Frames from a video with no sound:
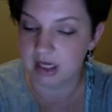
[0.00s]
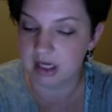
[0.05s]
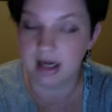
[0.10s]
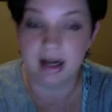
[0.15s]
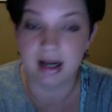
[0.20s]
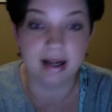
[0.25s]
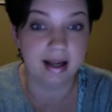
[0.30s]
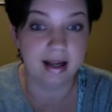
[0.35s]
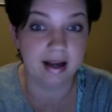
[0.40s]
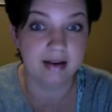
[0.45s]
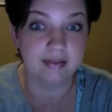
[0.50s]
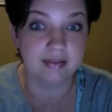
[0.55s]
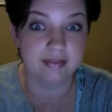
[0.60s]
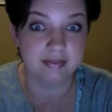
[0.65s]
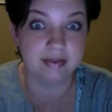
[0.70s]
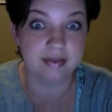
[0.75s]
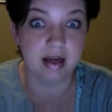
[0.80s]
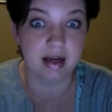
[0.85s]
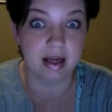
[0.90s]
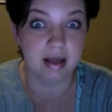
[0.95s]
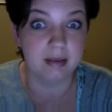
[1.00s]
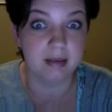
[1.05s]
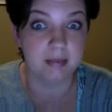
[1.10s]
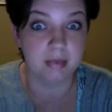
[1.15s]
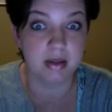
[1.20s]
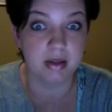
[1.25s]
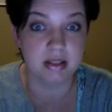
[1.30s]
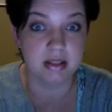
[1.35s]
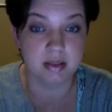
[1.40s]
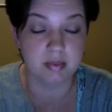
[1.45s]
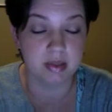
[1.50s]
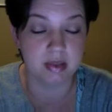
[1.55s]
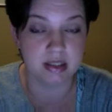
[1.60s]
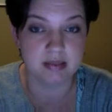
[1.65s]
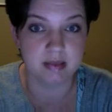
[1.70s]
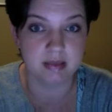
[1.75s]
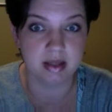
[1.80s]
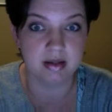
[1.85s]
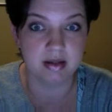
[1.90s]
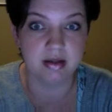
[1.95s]
I am someone's
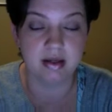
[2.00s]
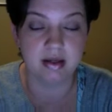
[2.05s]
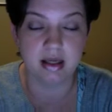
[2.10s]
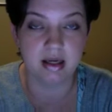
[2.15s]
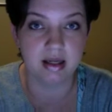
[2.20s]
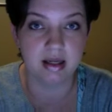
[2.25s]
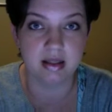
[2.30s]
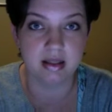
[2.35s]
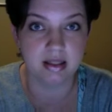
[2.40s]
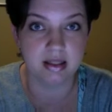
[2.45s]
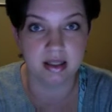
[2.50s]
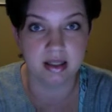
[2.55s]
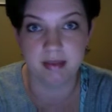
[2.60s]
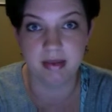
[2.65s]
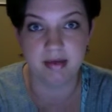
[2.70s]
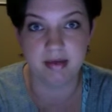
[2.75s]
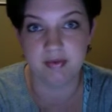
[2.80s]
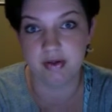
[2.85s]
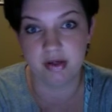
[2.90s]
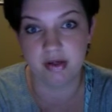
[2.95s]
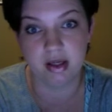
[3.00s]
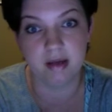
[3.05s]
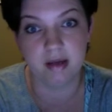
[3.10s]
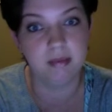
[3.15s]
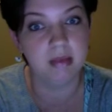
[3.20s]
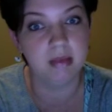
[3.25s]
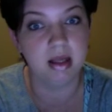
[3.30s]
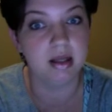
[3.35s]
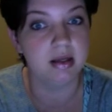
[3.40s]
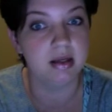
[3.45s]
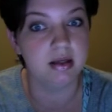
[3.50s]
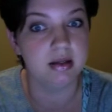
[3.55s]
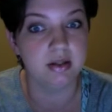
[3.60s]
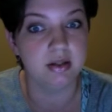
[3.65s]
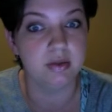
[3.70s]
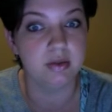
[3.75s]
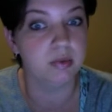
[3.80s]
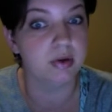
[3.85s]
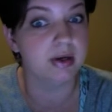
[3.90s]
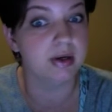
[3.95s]
mother, and I clean up after him, and
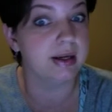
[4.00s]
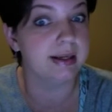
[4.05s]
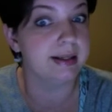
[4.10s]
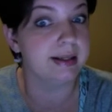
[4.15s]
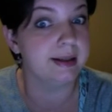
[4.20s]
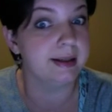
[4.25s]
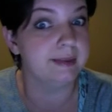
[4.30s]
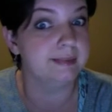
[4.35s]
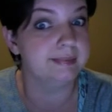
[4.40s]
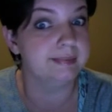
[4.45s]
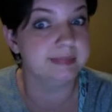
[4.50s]
you are not him.